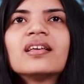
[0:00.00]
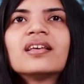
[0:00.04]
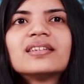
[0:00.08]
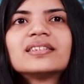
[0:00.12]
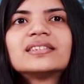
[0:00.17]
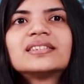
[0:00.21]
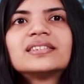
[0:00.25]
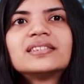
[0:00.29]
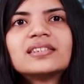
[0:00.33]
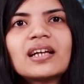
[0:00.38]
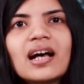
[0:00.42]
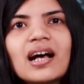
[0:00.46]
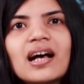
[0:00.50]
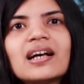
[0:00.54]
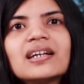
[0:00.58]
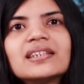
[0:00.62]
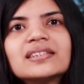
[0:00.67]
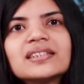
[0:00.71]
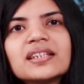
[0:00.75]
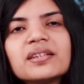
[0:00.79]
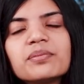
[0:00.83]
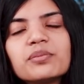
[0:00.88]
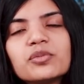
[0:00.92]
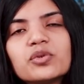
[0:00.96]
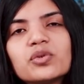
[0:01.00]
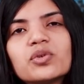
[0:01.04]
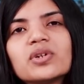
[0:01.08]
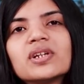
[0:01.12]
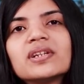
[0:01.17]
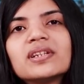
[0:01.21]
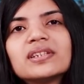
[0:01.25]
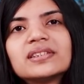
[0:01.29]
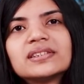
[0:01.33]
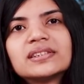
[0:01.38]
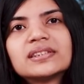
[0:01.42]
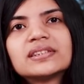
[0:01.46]
the stars and the moon
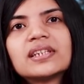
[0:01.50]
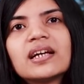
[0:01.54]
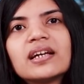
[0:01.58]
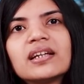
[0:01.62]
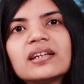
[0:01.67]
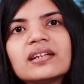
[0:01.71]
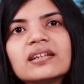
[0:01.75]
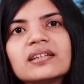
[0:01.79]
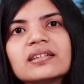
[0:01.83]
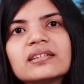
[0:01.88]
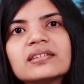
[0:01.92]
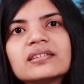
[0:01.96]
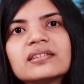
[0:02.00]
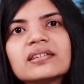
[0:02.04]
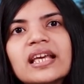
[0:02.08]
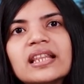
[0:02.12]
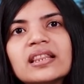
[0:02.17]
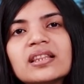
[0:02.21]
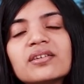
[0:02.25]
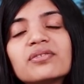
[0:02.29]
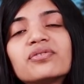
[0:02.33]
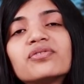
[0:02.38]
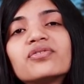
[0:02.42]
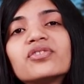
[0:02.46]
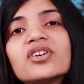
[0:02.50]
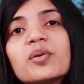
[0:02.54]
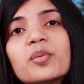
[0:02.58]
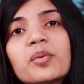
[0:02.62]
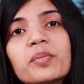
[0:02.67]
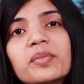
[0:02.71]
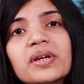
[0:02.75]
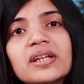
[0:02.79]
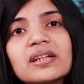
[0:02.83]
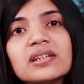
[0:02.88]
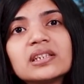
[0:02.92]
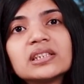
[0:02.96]
and the sun in the
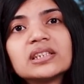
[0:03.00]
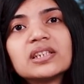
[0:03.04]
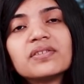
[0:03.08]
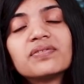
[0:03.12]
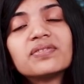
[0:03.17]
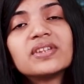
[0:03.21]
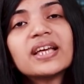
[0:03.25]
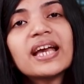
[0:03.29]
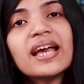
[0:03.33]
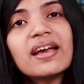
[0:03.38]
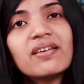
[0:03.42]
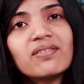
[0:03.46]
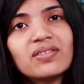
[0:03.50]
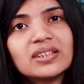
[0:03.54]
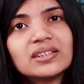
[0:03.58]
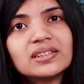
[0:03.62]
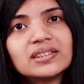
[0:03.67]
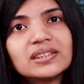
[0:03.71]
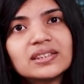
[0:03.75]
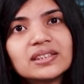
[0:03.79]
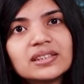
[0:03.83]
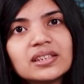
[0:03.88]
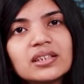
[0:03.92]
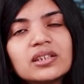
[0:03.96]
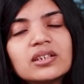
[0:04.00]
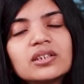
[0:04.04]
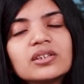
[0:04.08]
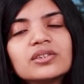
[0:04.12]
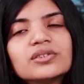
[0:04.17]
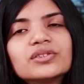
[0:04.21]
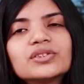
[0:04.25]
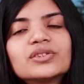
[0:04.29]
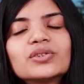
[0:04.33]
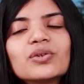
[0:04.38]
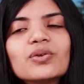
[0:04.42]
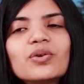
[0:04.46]
firmament of the heavens.
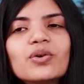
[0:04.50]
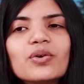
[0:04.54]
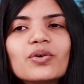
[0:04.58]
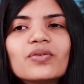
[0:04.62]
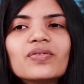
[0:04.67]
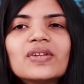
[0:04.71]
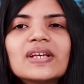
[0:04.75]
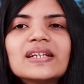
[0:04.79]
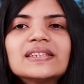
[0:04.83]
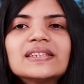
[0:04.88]
So